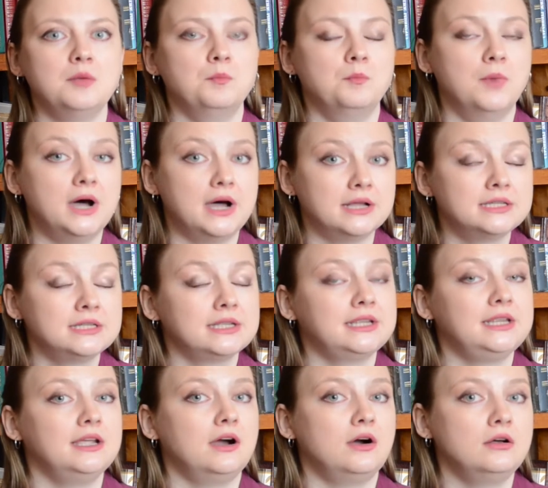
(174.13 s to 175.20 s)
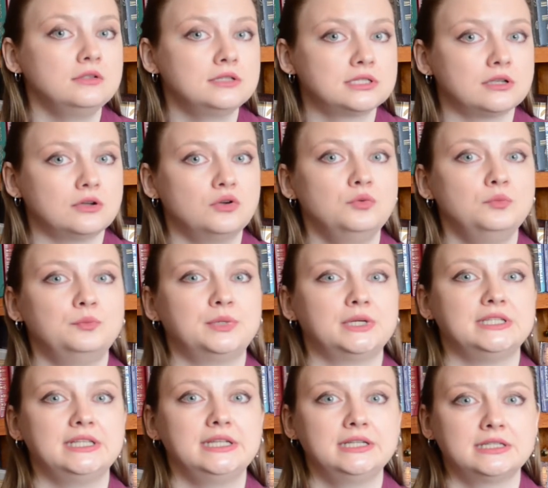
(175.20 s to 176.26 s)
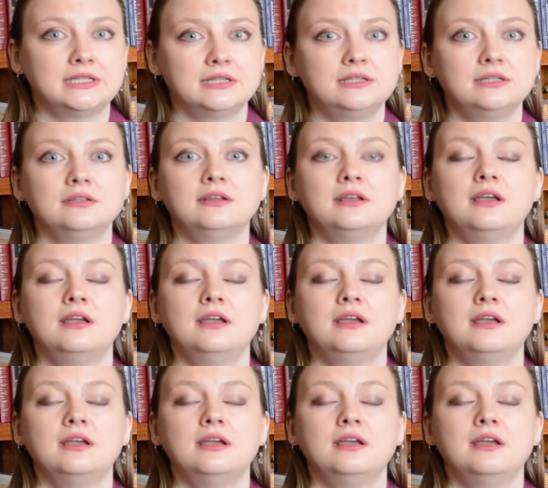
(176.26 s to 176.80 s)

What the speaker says: but he also predicted